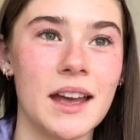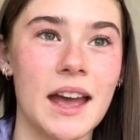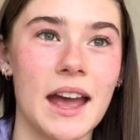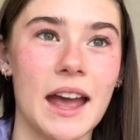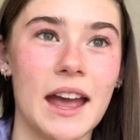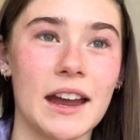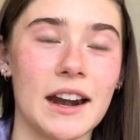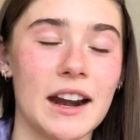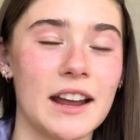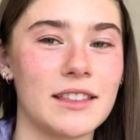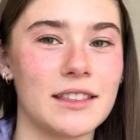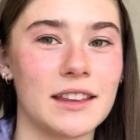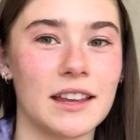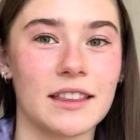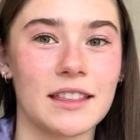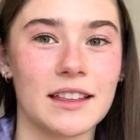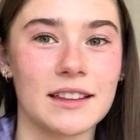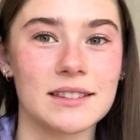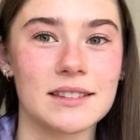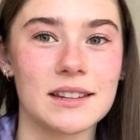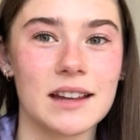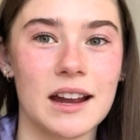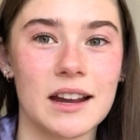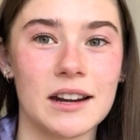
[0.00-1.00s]
And I think
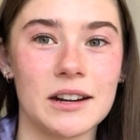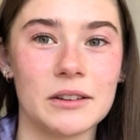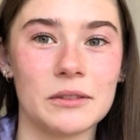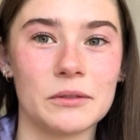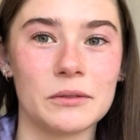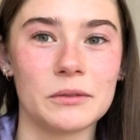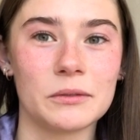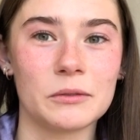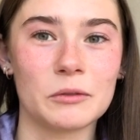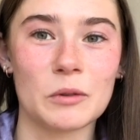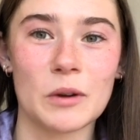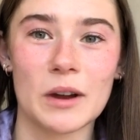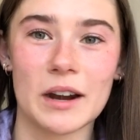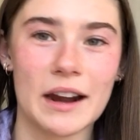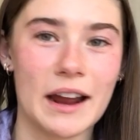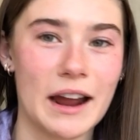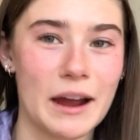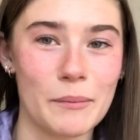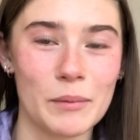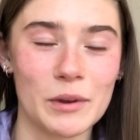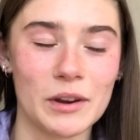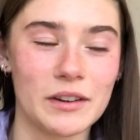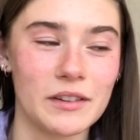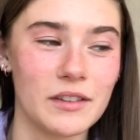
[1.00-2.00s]
that's kind of what
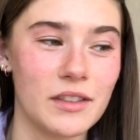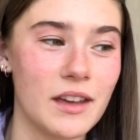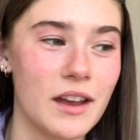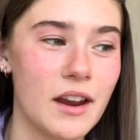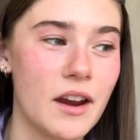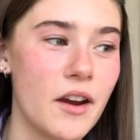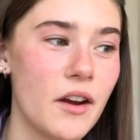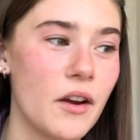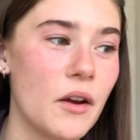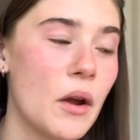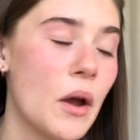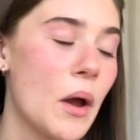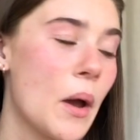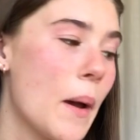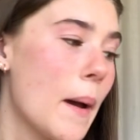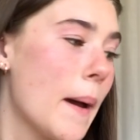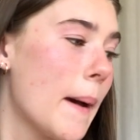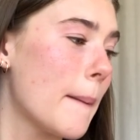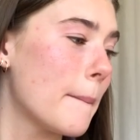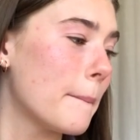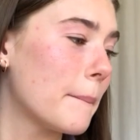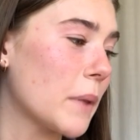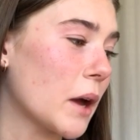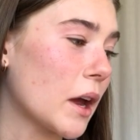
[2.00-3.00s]
happened there.
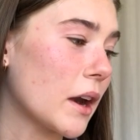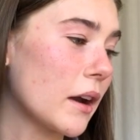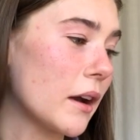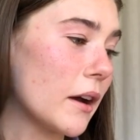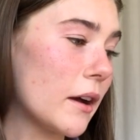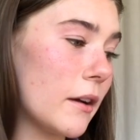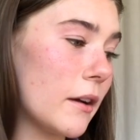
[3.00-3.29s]
But